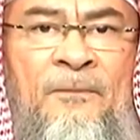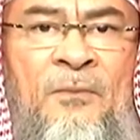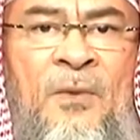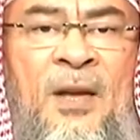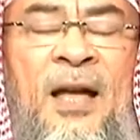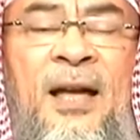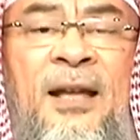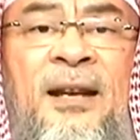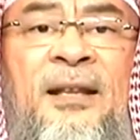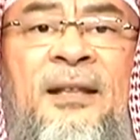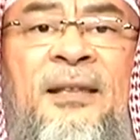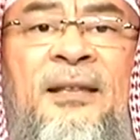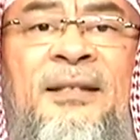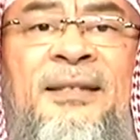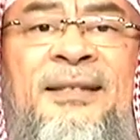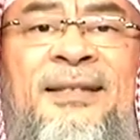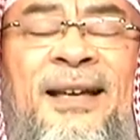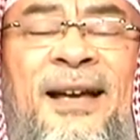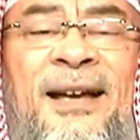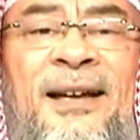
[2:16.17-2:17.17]
And in the
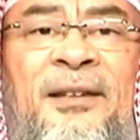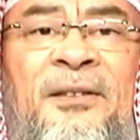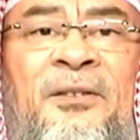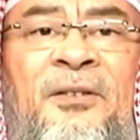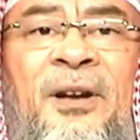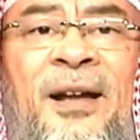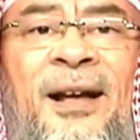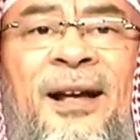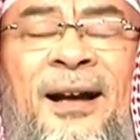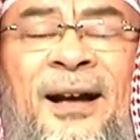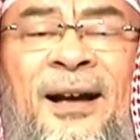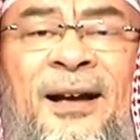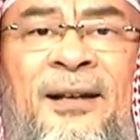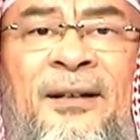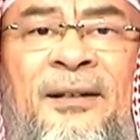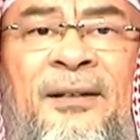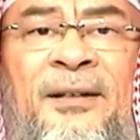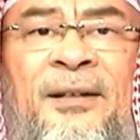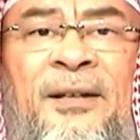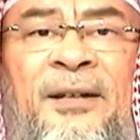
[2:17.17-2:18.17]
second rak'ah,
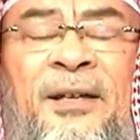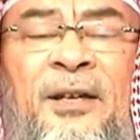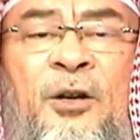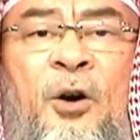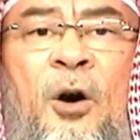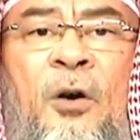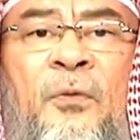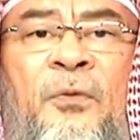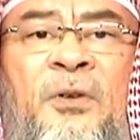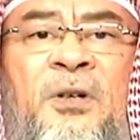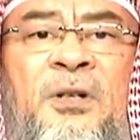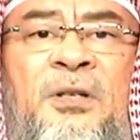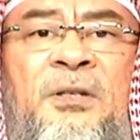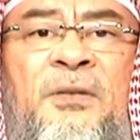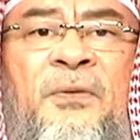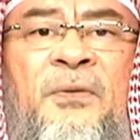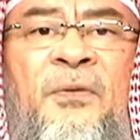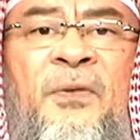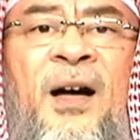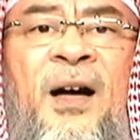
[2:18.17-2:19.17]
he
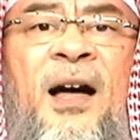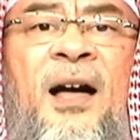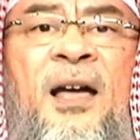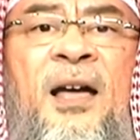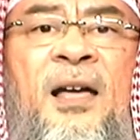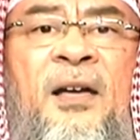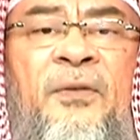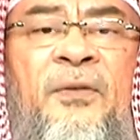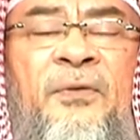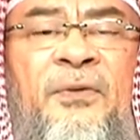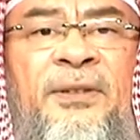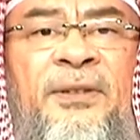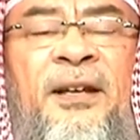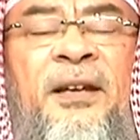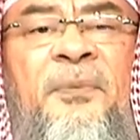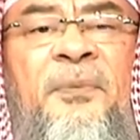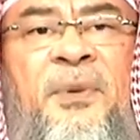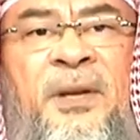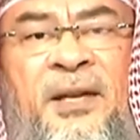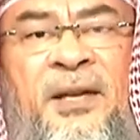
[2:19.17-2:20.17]
offers 5
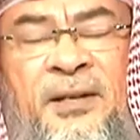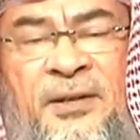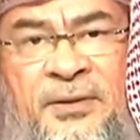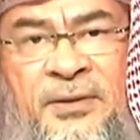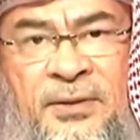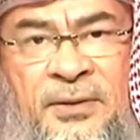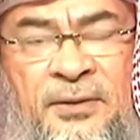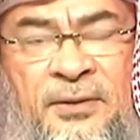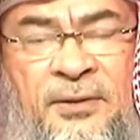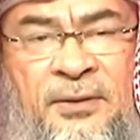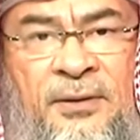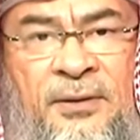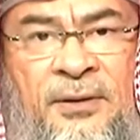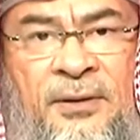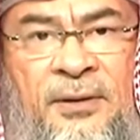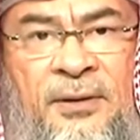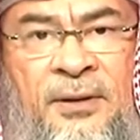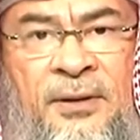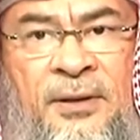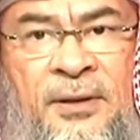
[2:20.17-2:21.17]
takbirs.
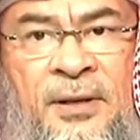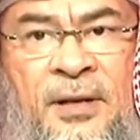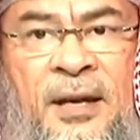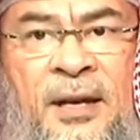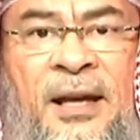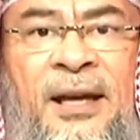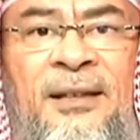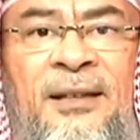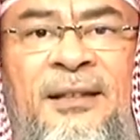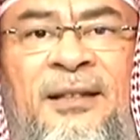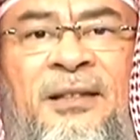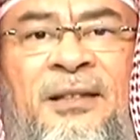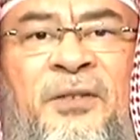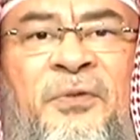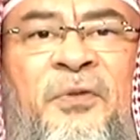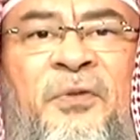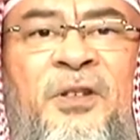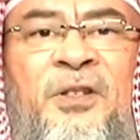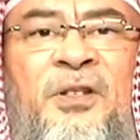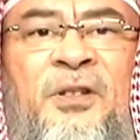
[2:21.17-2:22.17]
And the
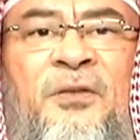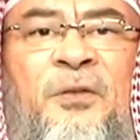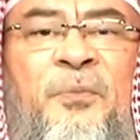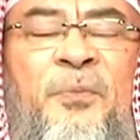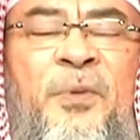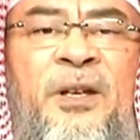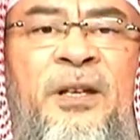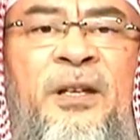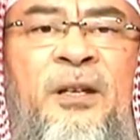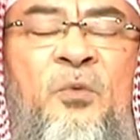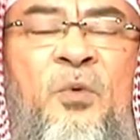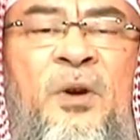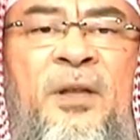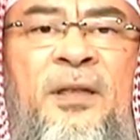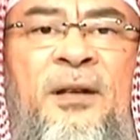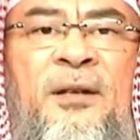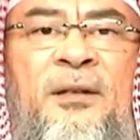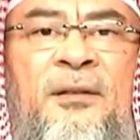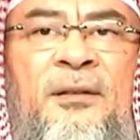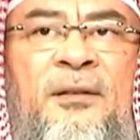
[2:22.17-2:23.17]
difference of opinion
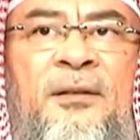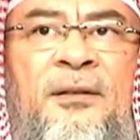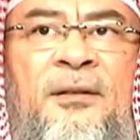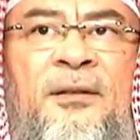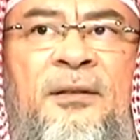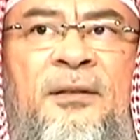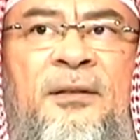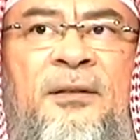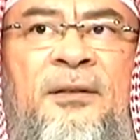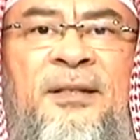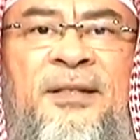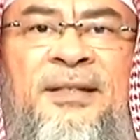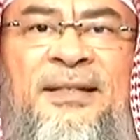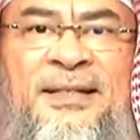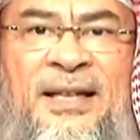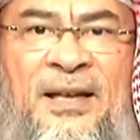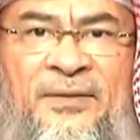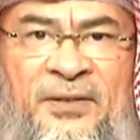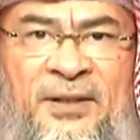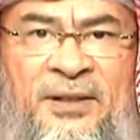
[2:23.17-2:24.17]
whether the
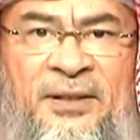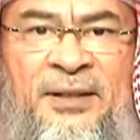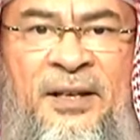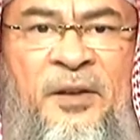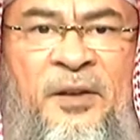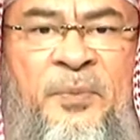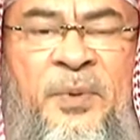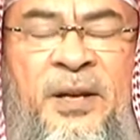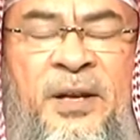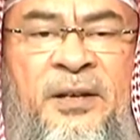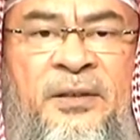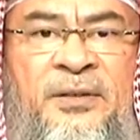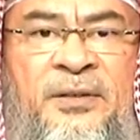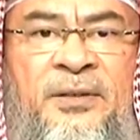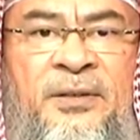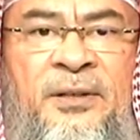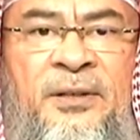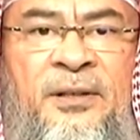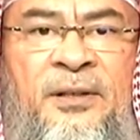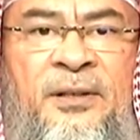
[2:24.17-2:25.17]
7
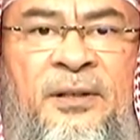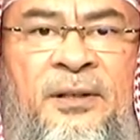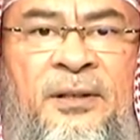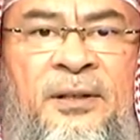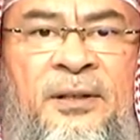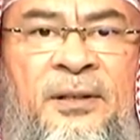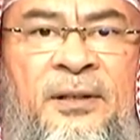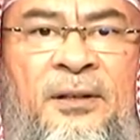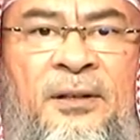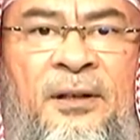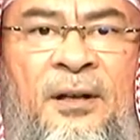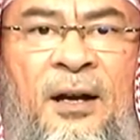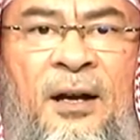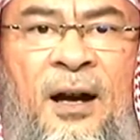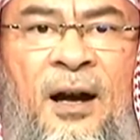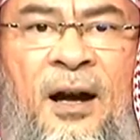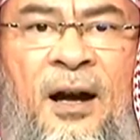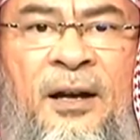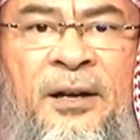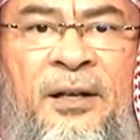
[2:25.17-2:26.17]
takbirs
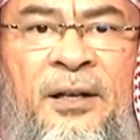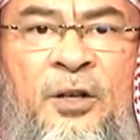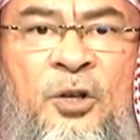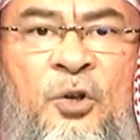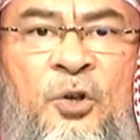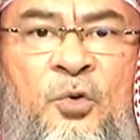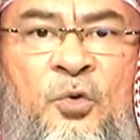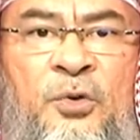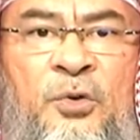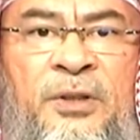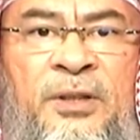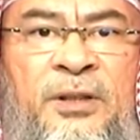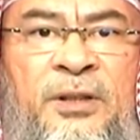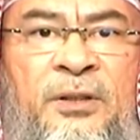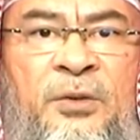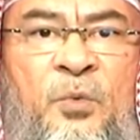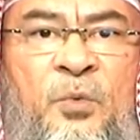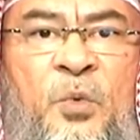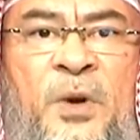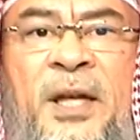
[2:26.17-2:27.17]
are
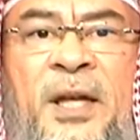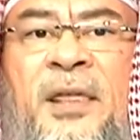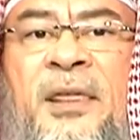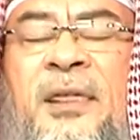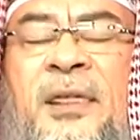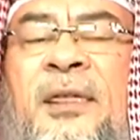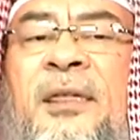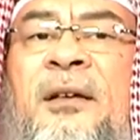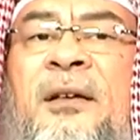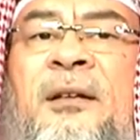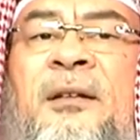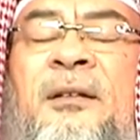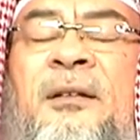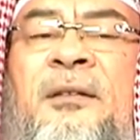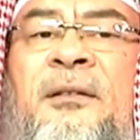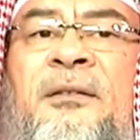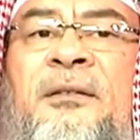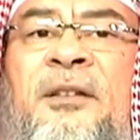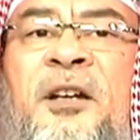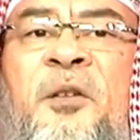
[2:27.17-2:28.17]
included with
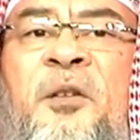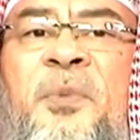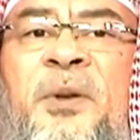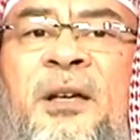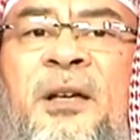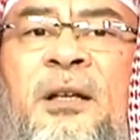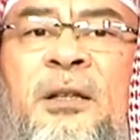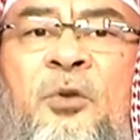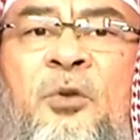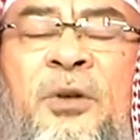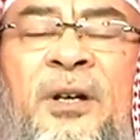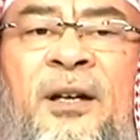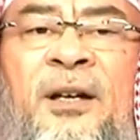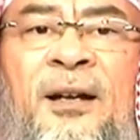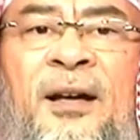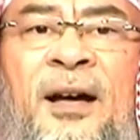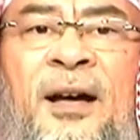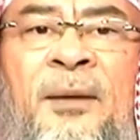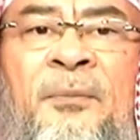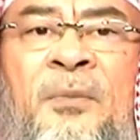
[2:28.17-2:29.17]
takbiratul
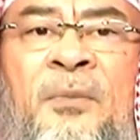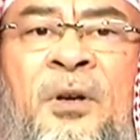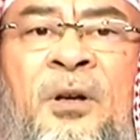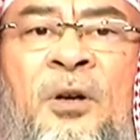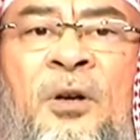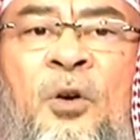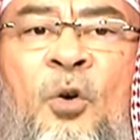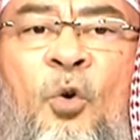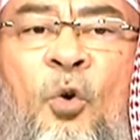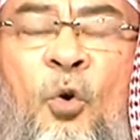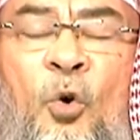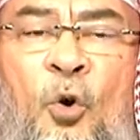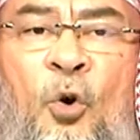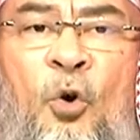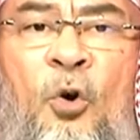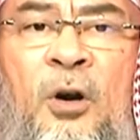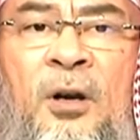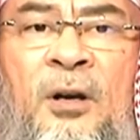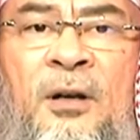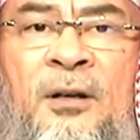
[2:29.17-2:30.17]
ihram
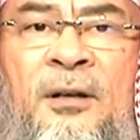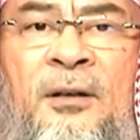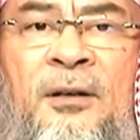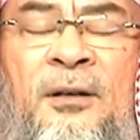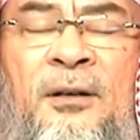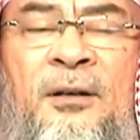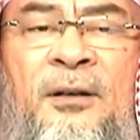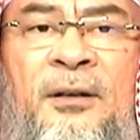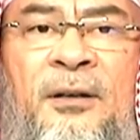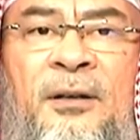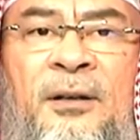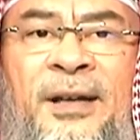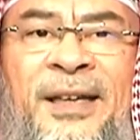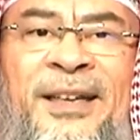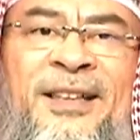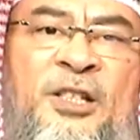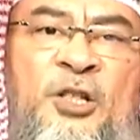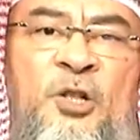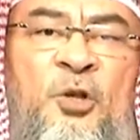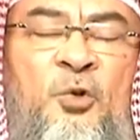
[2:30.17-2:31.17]
or
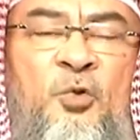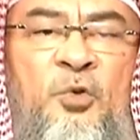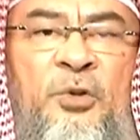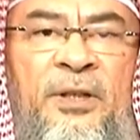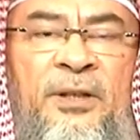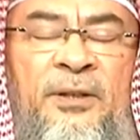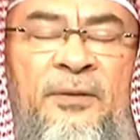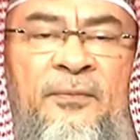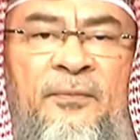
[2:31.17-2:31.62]
excluded.